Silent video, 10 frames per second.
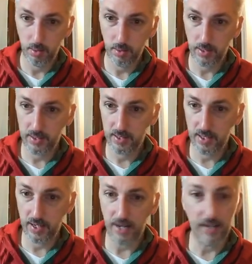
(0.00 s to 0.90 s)
let's
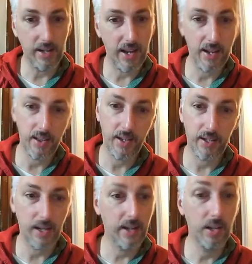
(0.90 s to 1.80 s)
say I could add
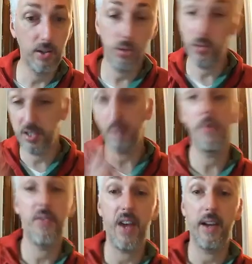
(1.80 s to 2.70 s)

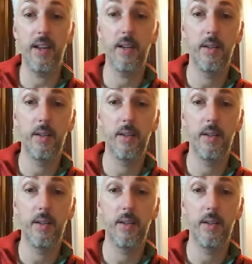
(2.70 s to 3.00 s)
subdivide it